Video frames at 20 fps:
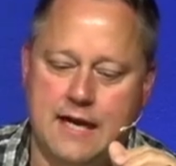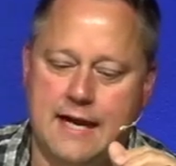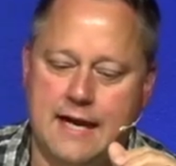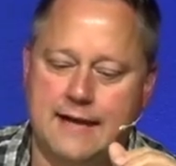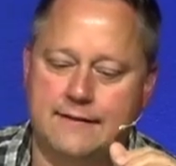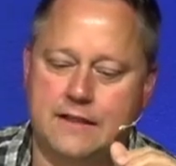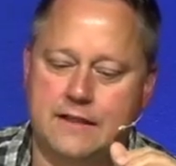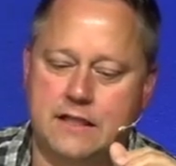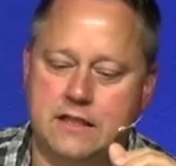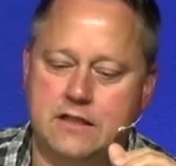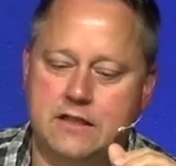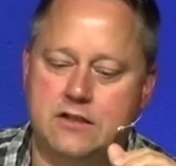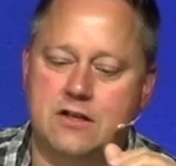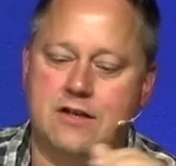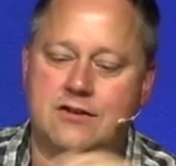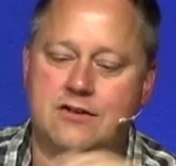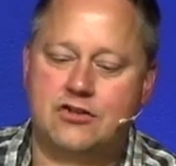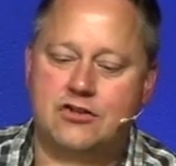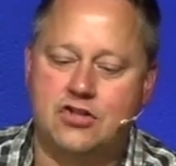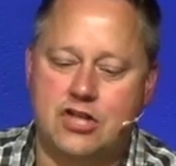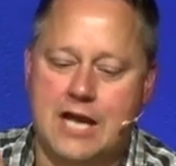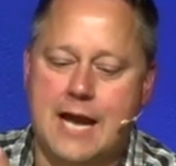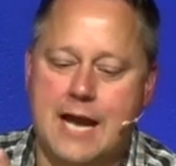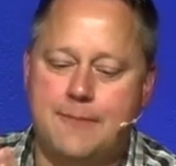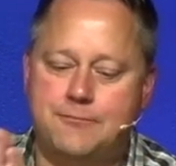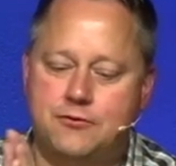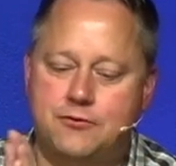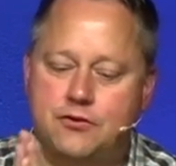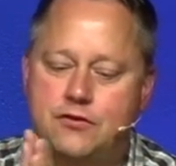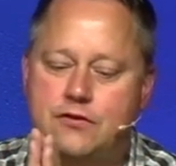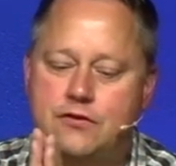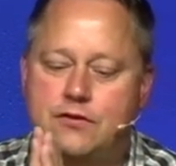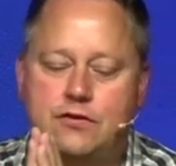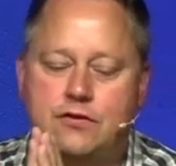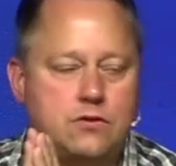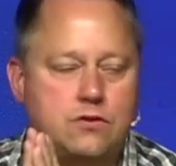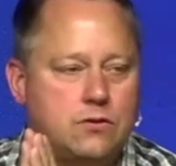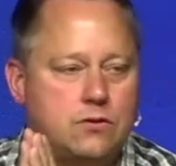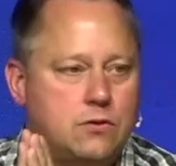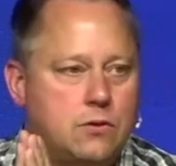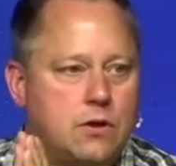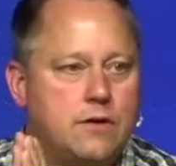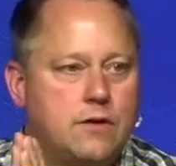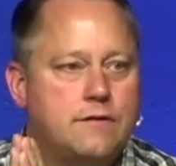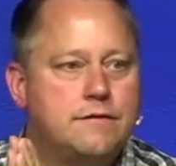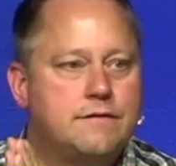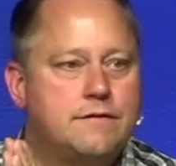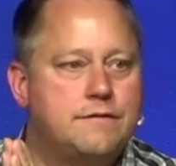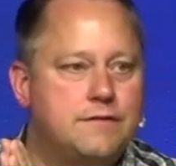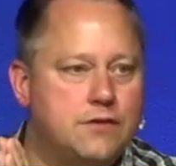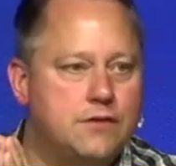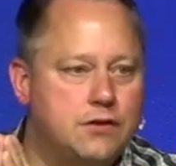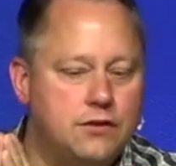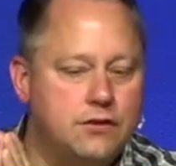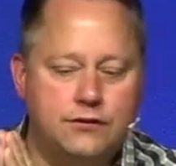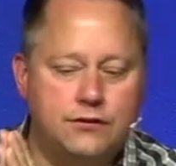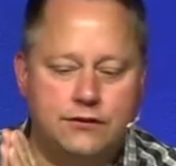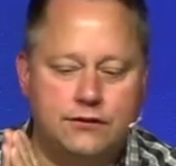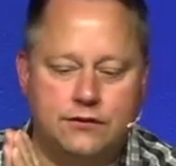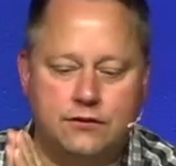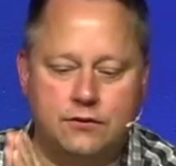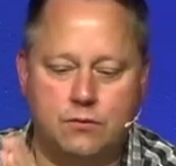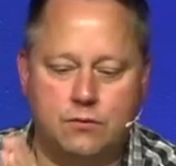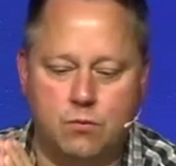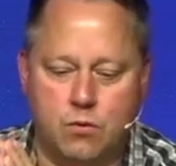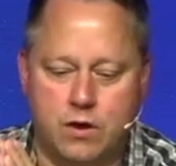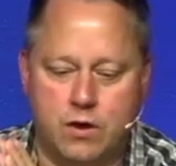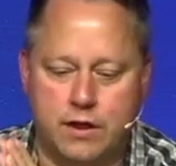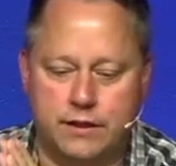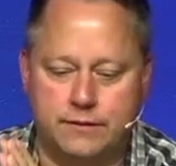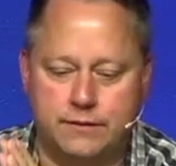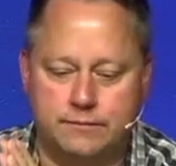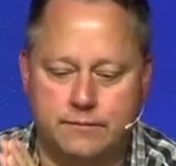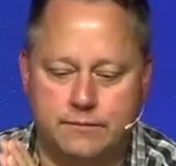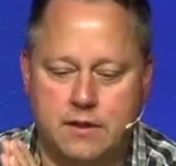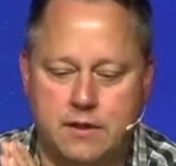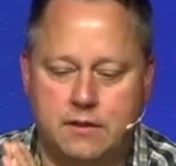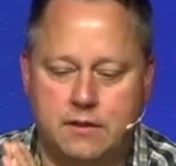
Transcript: And then in chapter 2, verse 1,